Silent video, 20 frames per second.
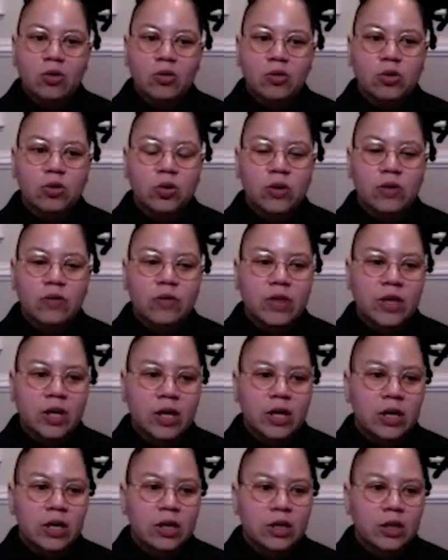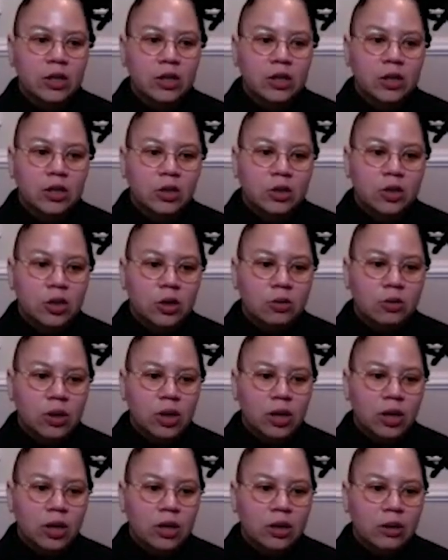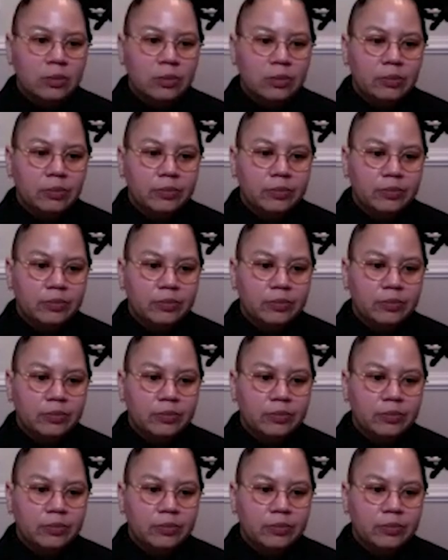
or sort of the, you know,